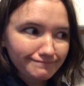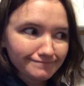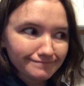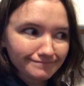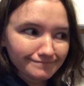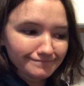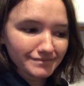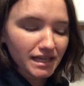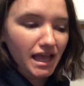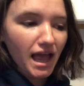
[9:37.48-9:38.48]
And
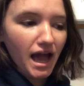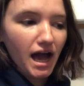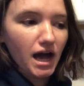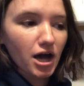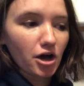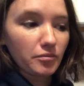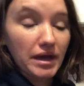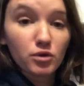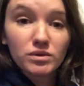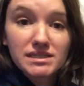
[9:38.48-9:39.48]

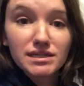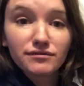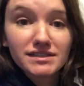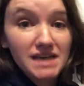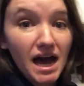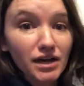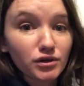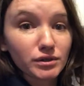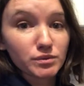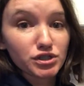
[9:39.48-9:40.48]
it wasn't even
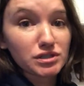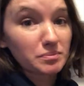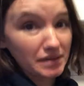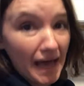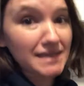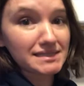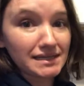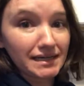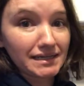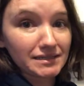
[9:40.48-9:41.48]
tile, it was just
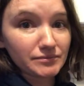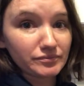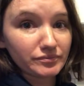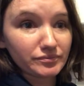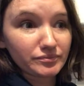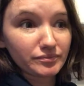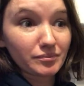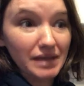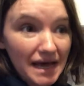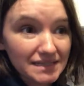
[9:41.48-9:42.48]
plastic
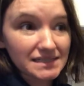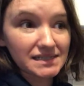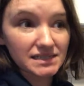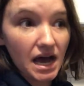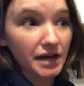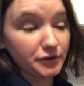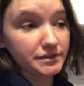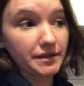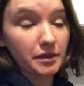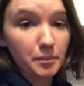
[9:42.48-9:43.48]
tiles
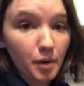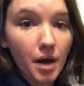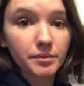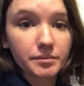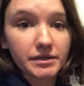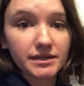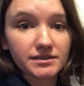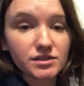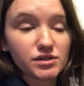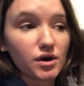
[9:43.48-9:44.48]
that they probably
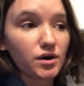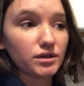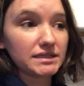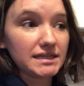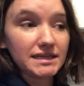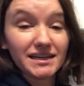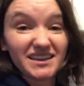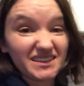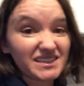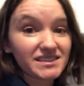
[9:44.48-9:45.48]
installed
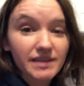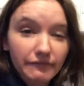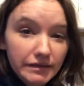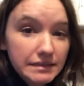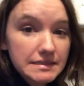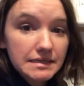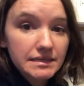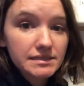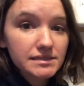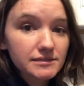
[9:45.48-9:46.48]
in the
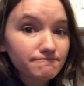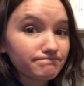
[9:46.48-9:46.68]
70s.